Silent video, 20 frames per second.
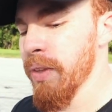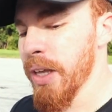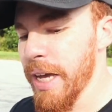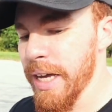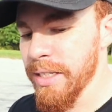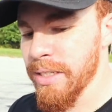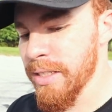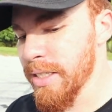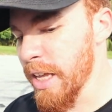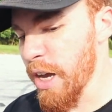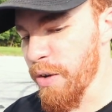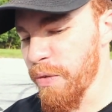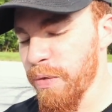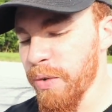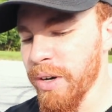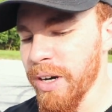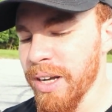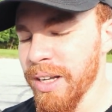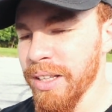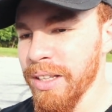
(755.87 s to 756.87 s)
it's
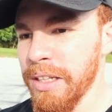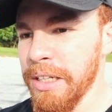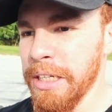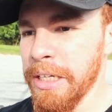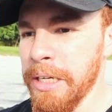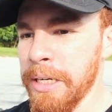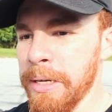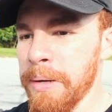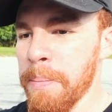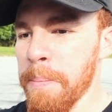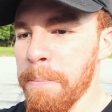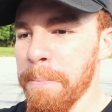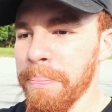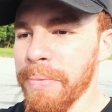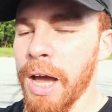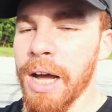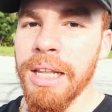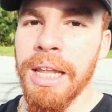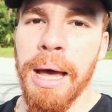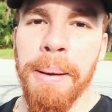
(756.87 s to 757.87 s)
definitely
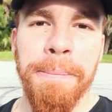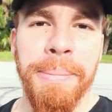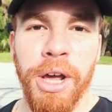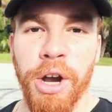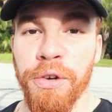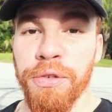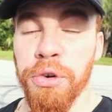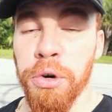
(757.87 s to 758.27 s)
a lot better